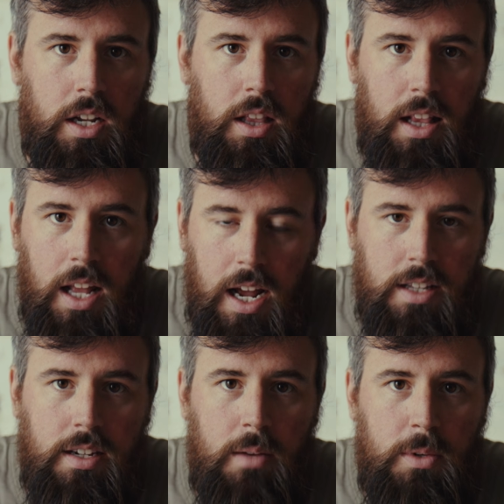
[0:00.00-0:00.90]
a lot
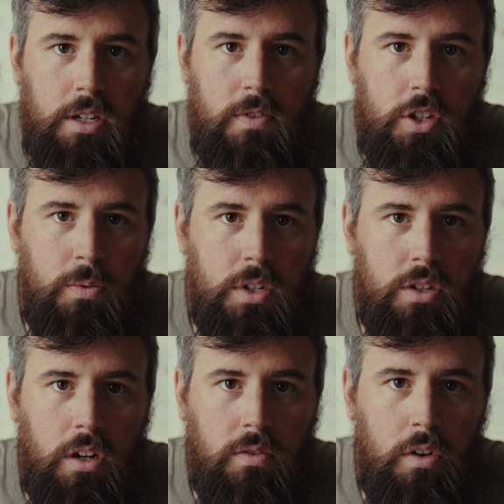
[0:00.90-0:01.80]
of time in DaVinci
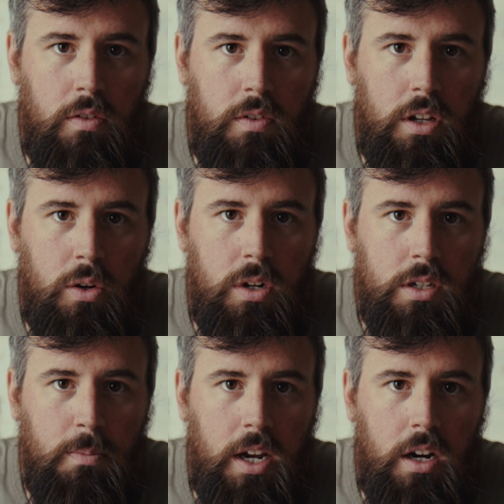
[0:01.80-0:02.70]
Resolve over the
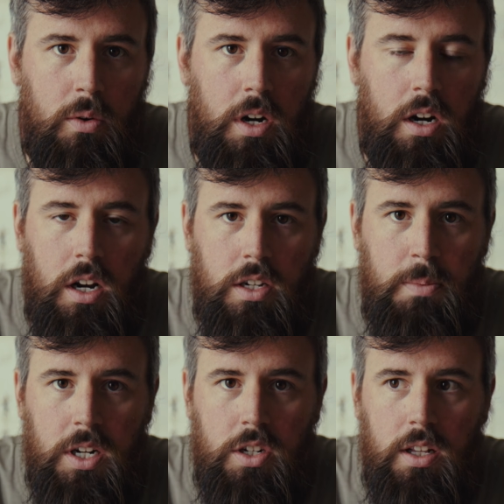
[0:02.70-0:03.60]
course of my career,
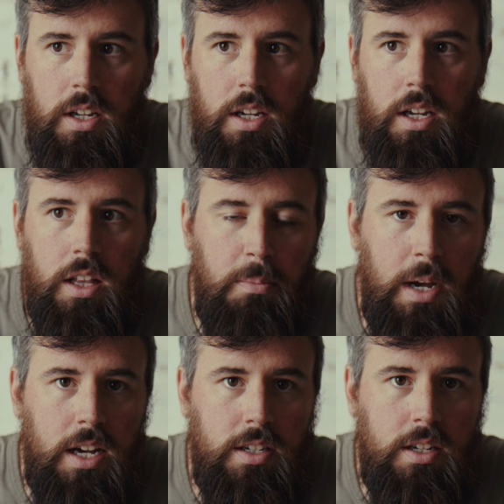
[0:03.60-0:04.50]
especially in the
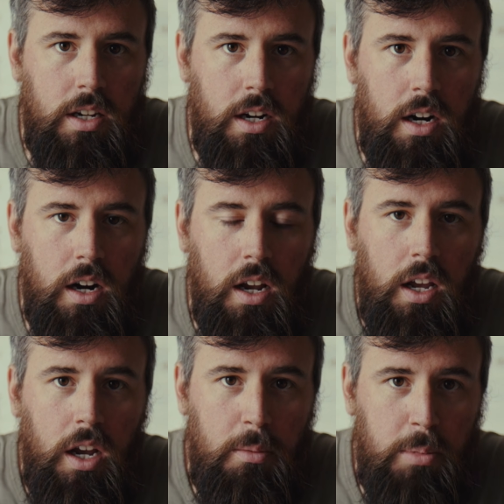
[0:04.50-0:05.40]
past year,
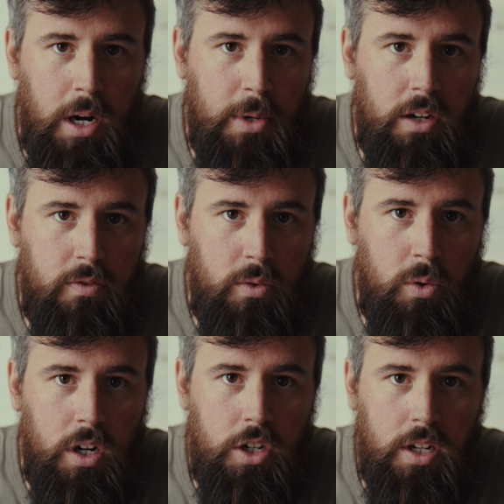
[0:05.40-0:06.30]
prepping
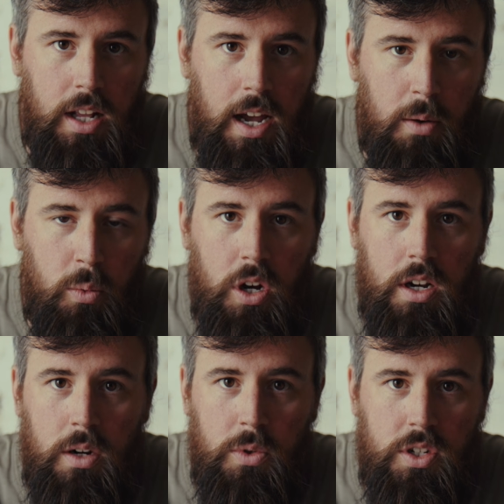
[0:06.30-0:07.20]
for July
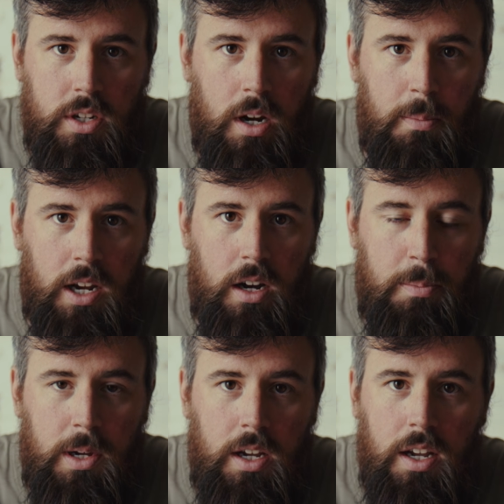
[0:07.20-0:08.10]
1, which is coming
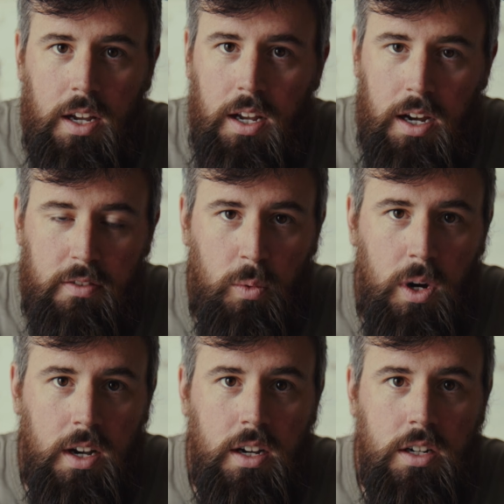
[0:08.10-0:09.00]
up.
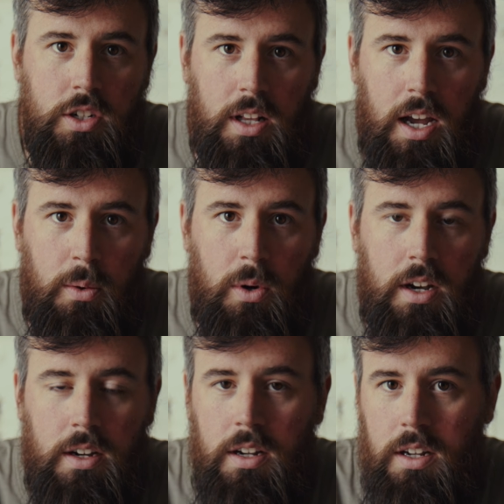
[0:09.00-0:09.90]
F1, July
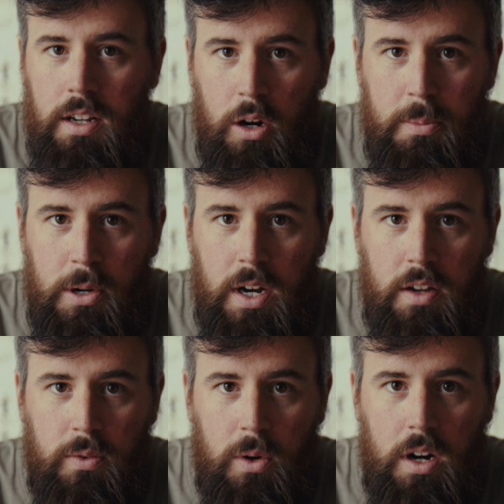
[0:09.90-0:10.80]
1. Hope you're ready
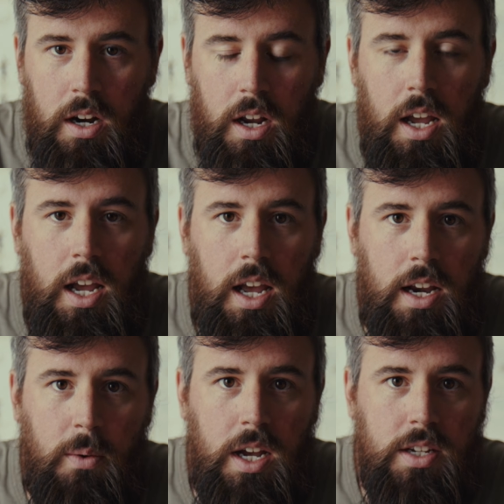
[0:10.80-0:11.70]
for it.
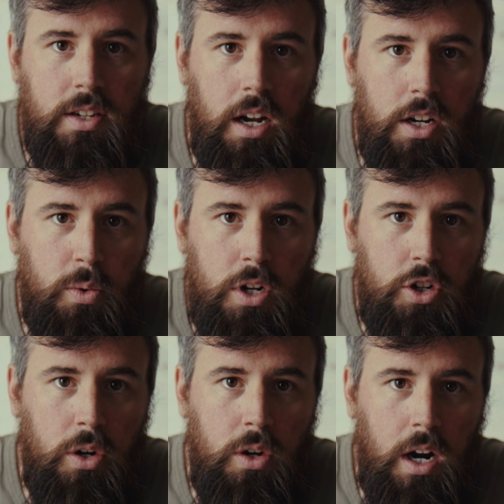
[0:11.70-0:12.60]
Anyways, I just want to
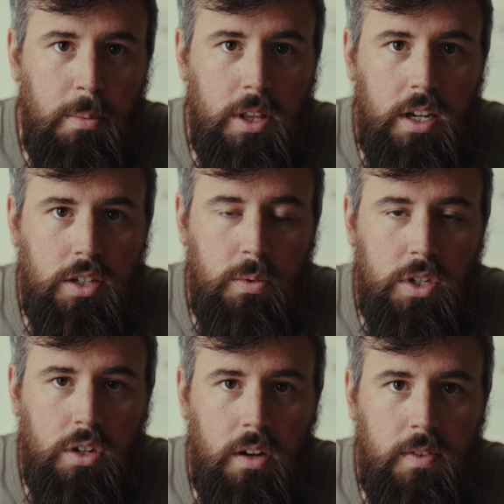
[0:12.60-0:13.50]
show you a couple of things in
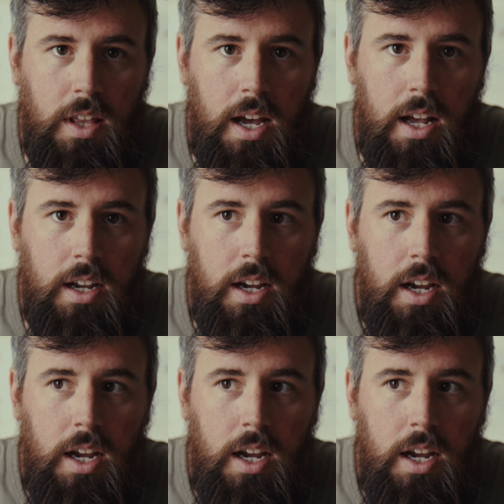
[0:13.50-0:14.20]
Resolve that